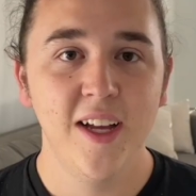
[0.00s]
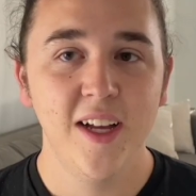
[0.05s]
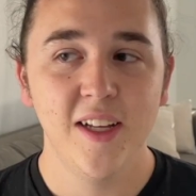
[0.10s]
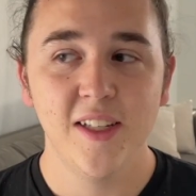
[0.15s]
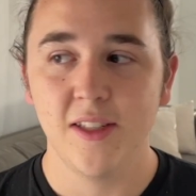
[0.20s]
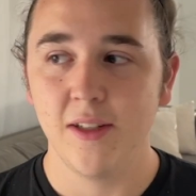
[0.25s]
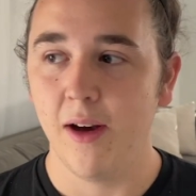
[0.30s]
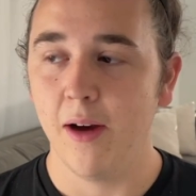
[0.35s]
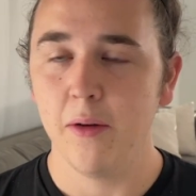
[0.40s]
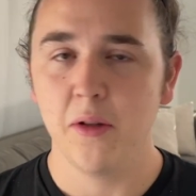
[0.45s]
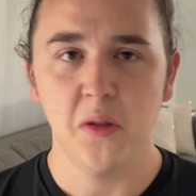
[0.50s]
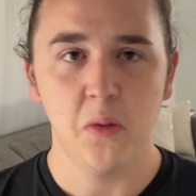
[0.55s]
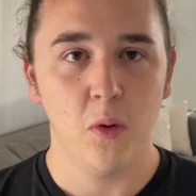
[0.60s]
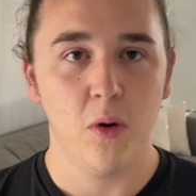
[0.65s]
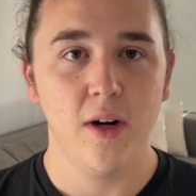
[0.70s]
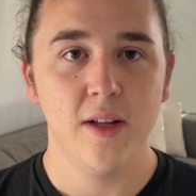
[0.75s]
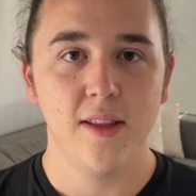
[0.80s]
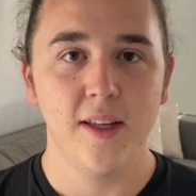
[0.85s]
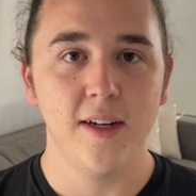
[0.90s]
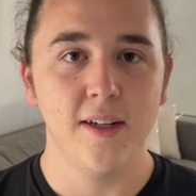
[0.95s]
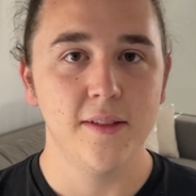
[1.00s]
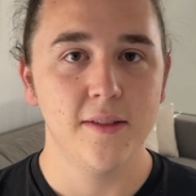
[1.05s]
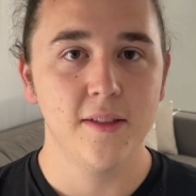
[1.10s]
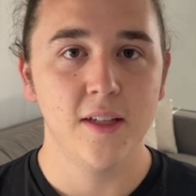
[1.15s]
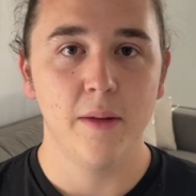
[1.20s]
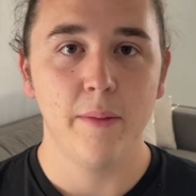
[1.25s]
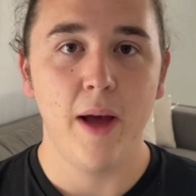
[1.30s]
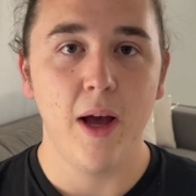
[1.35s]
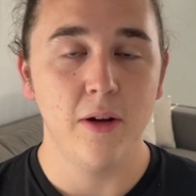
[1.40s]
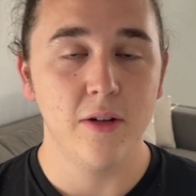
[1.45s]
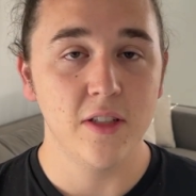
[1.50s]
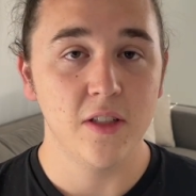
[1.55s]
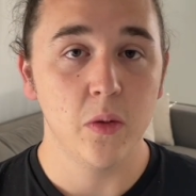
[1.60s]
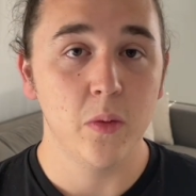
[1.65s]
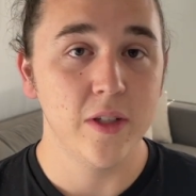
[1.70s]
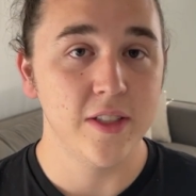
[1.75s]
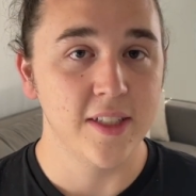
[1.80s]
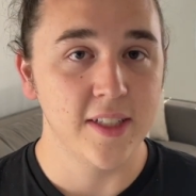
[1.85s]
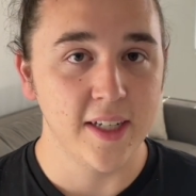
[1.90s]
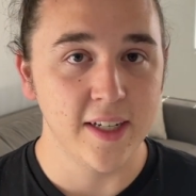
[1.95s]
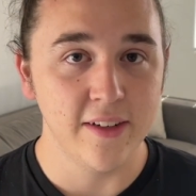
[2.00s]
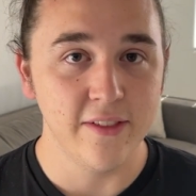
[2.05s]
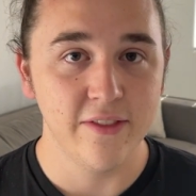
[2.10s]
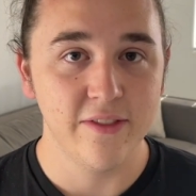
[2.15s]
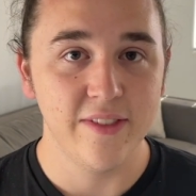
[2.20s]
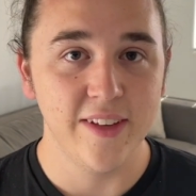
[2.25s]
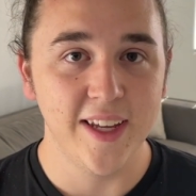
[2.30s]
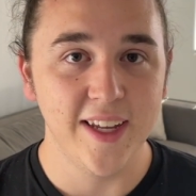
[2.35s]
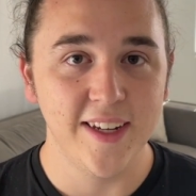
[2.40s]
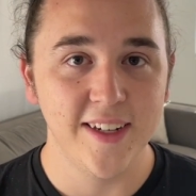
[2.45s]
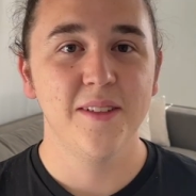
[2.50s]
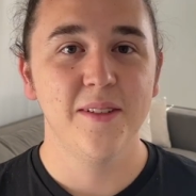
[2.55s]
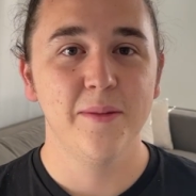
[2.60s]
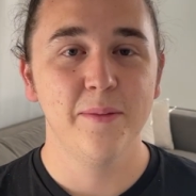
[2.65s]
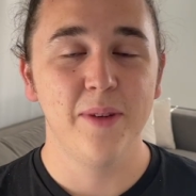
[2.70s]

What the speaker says: So I was worried that it somehow just wasn't going to fit.